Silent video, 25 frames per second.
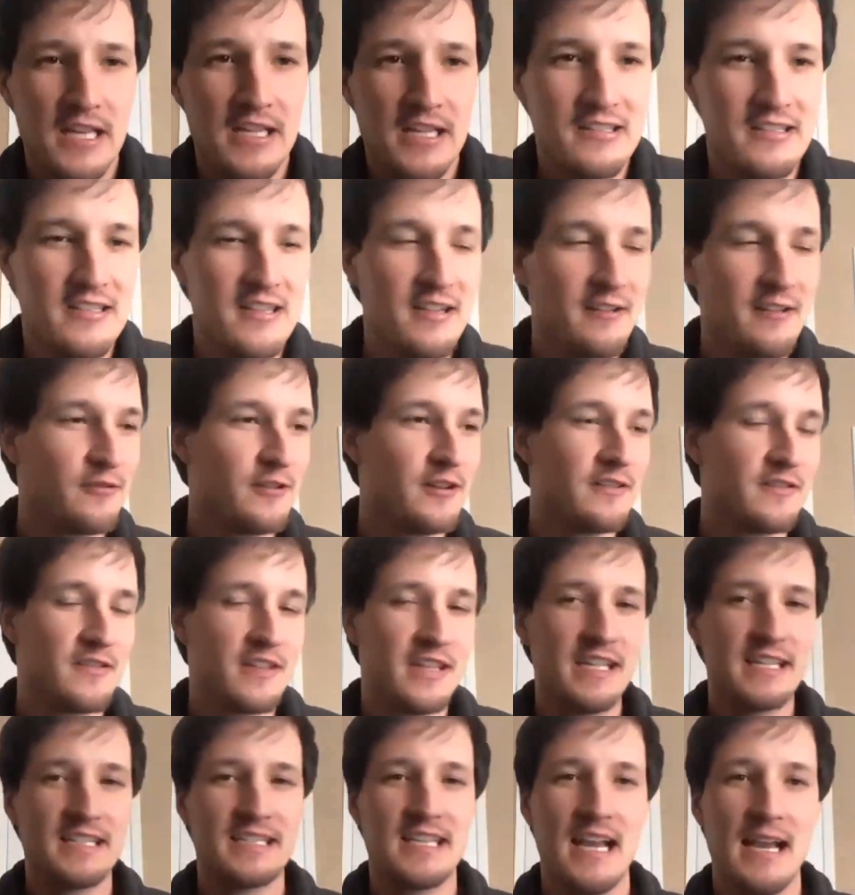different
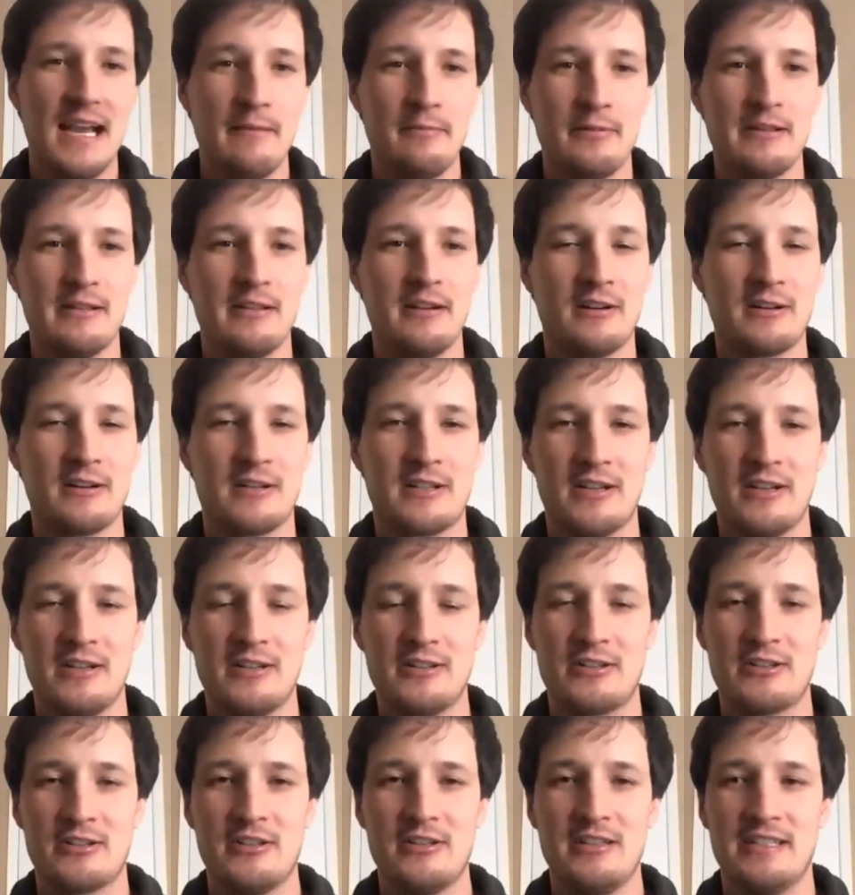things happening in our
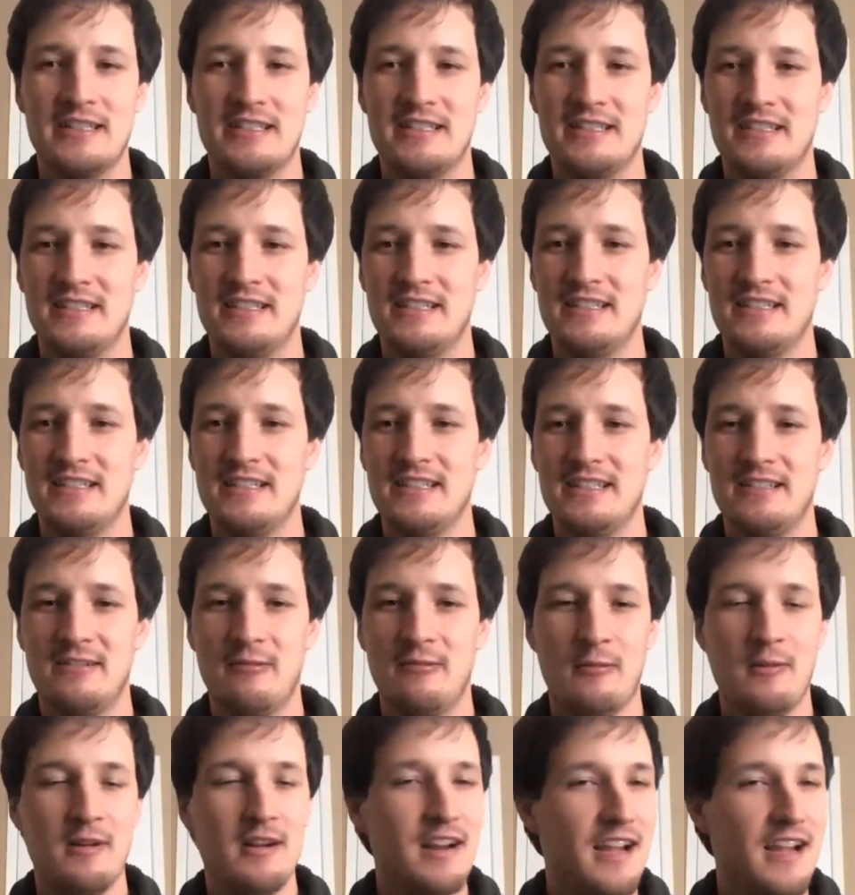country and uh, eh,
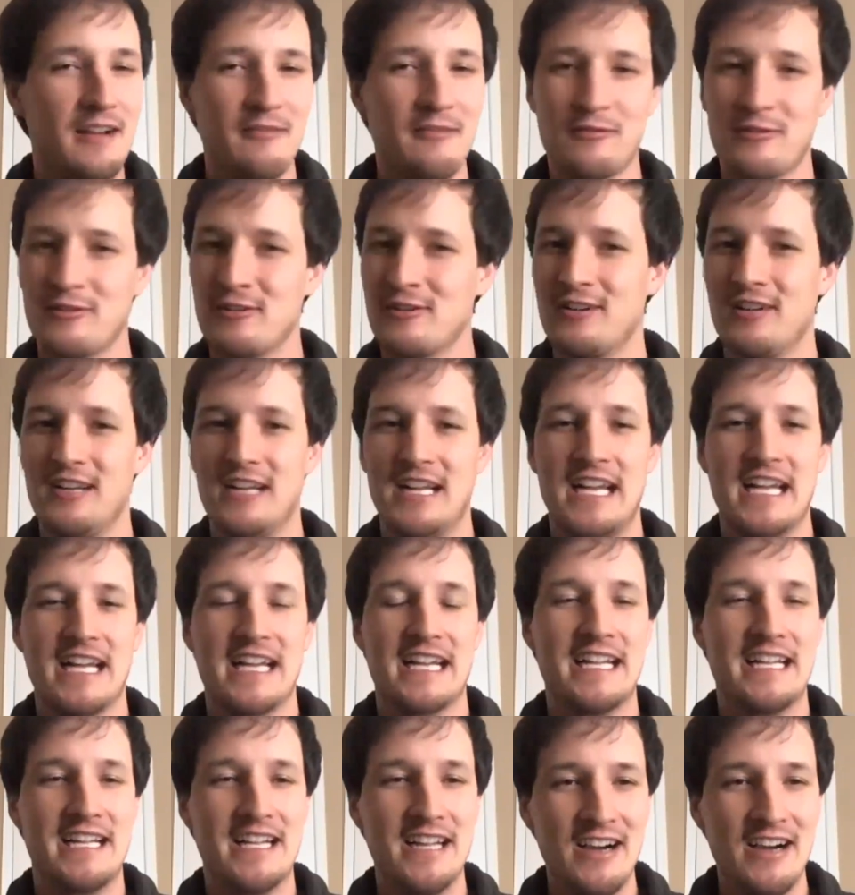whatever.
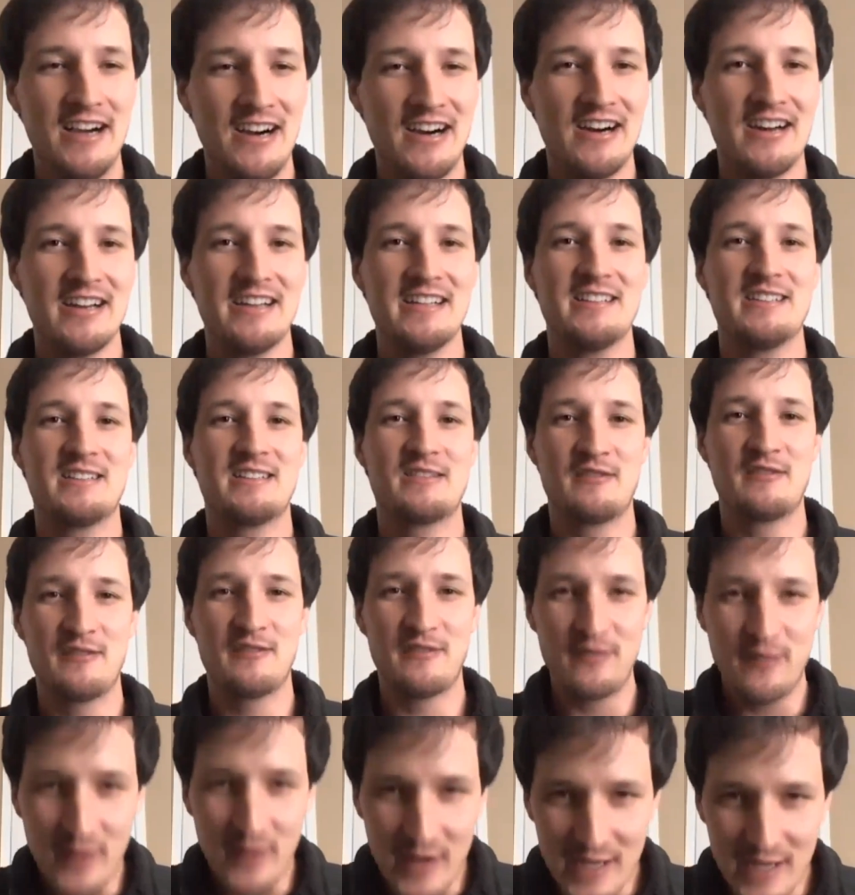God is
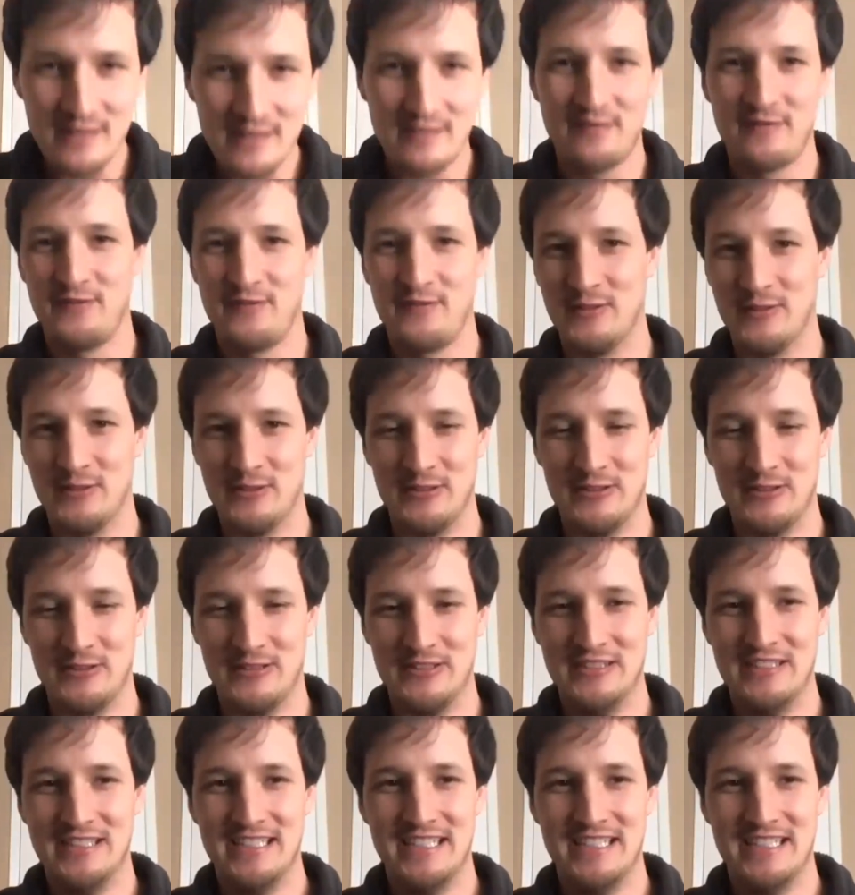faithful.